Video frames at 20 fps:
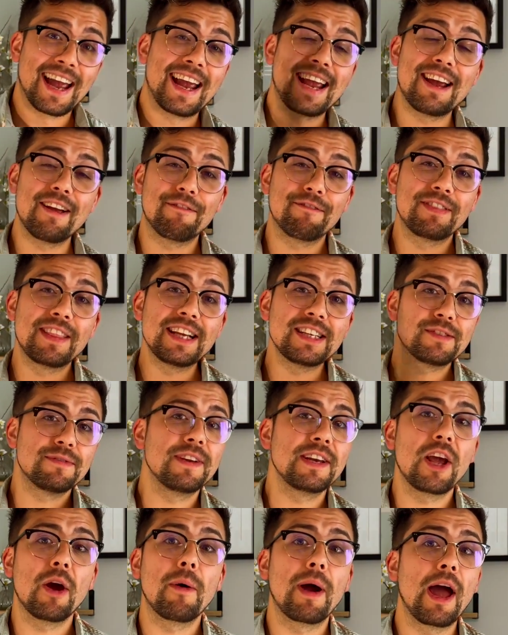If this
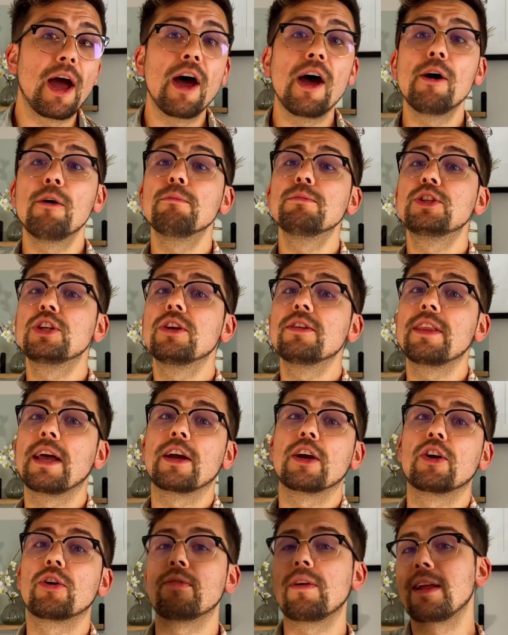video helped you, then
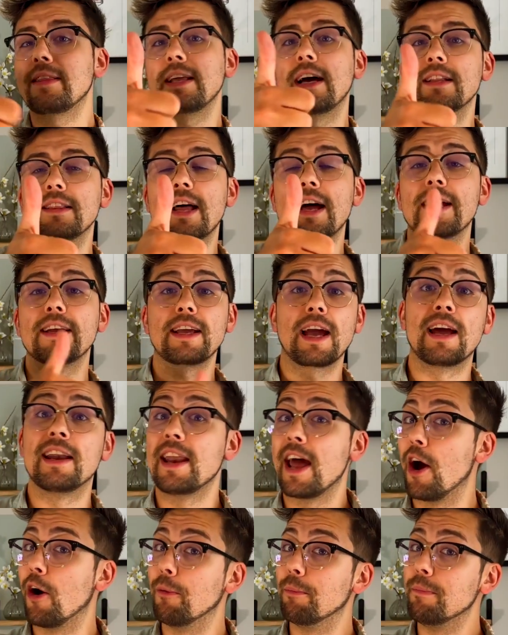crack that like and
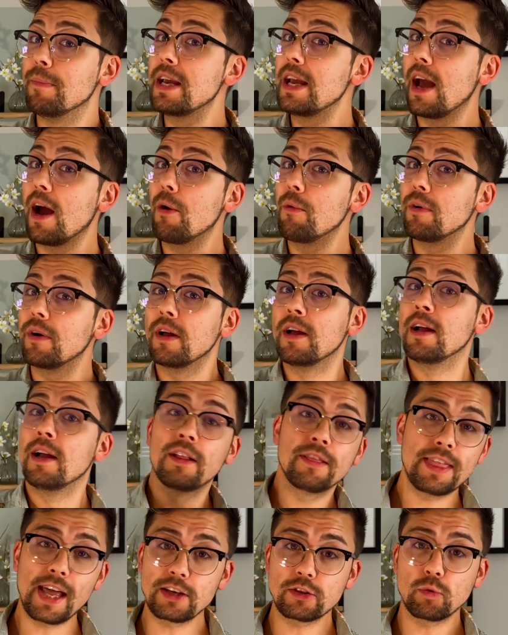help me out.
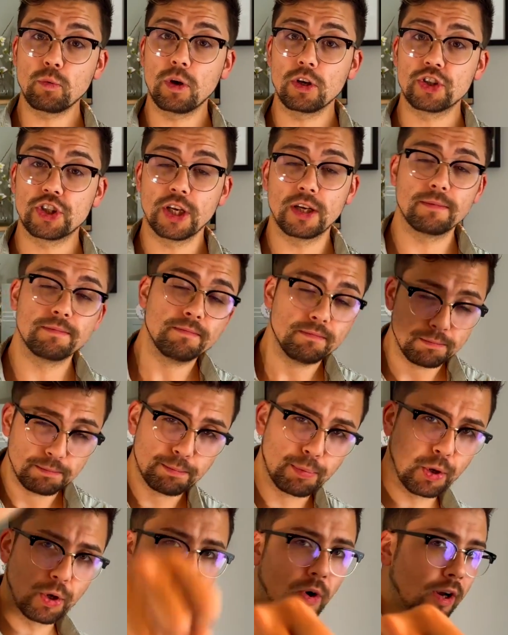Thanks for watching.
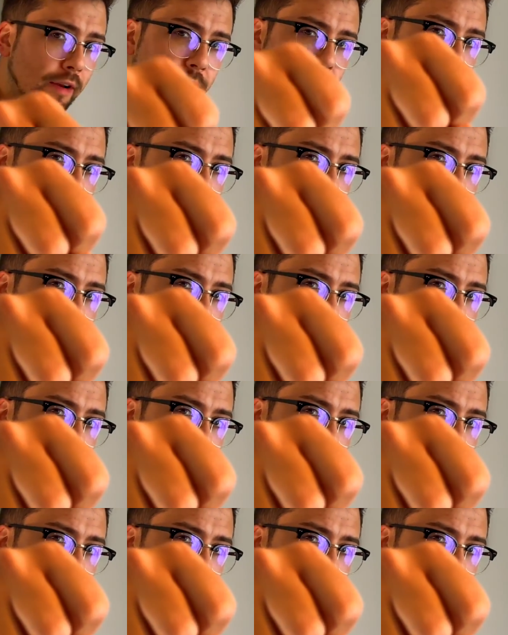Put your rock into the